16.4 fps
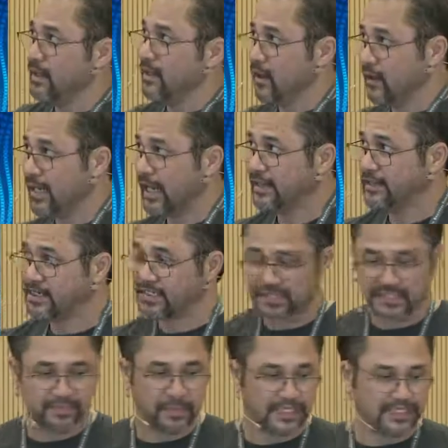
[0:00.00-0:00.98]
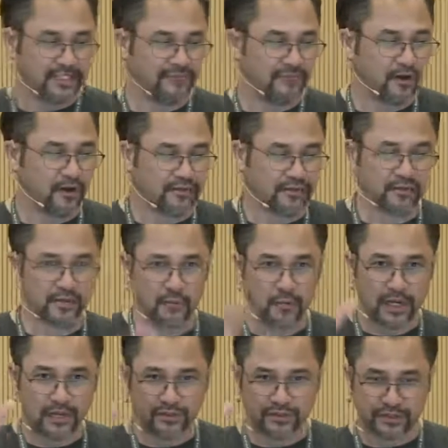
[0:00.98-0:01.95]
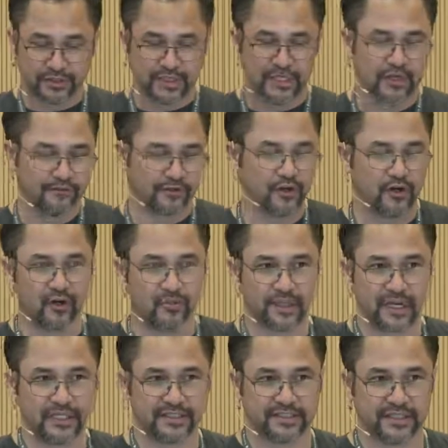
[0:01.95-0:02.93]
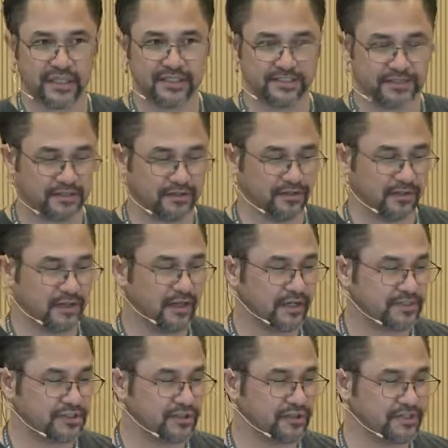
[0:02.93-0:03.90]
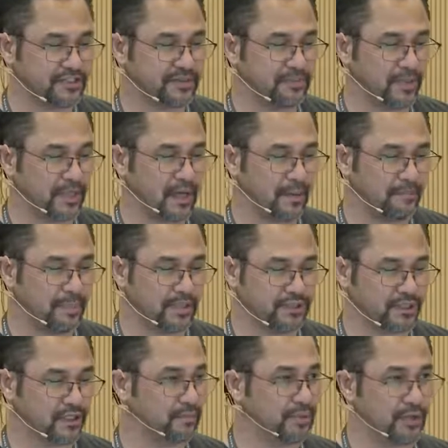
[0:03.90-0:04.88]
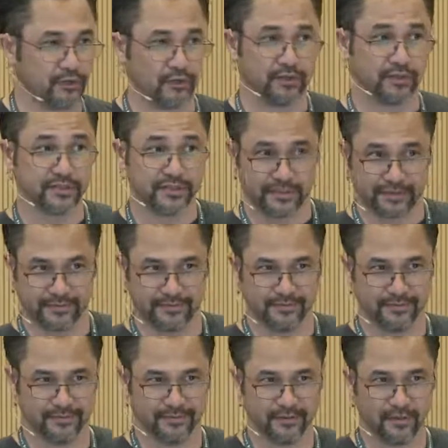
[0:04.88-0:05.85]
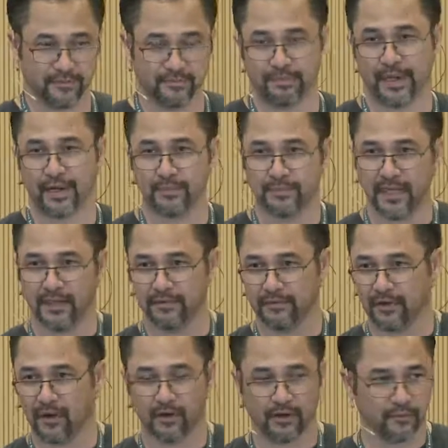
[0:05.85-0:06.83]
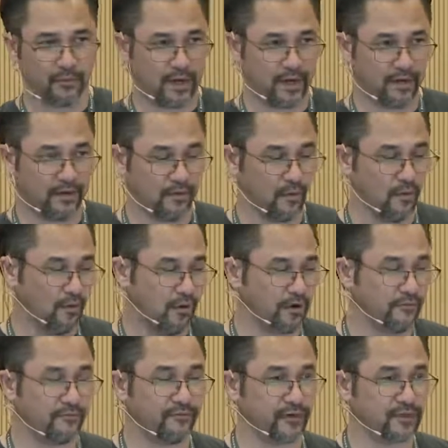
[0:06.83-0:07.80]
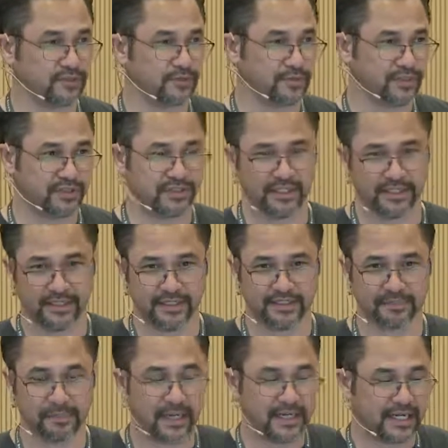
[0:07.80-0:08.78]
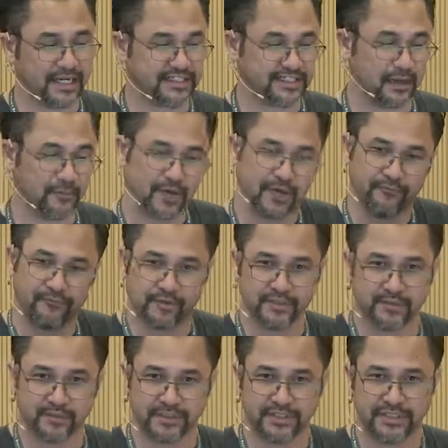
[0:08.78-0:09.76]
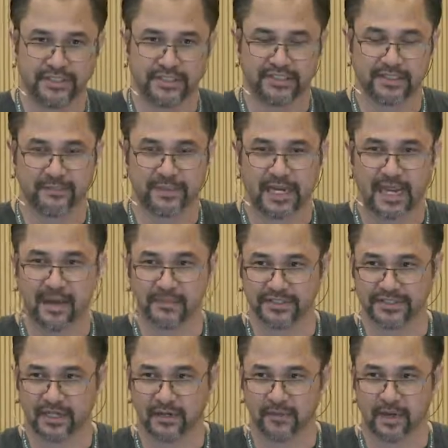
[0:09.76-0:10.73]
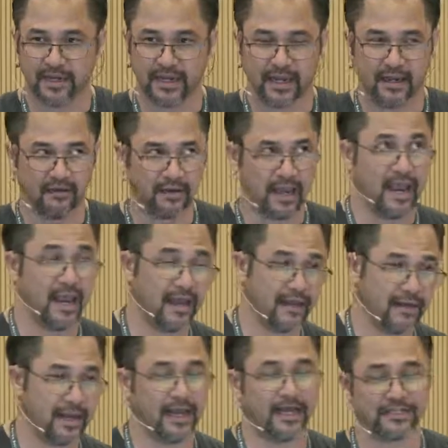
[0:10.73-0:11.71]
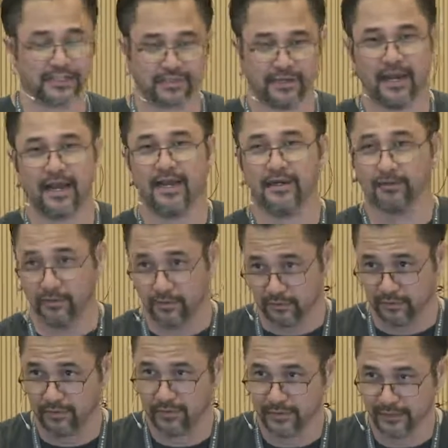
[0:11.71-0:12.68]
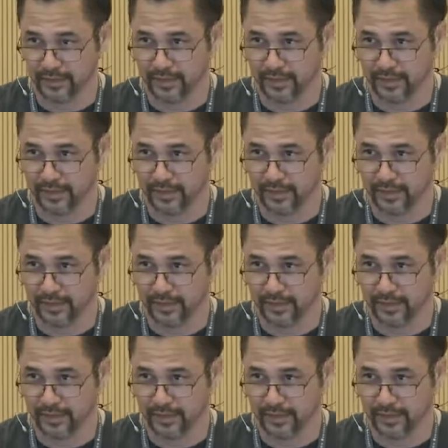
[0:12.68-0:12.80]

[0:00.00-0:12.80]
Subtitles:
Okay, this is by default the way you should think of a Kubernetes cluster. The cluster is simply a bunch of computers, bare metal hardware, or virtual machines. In my case, I'm running virtual machines up at Amazon right now, and Azure and Google,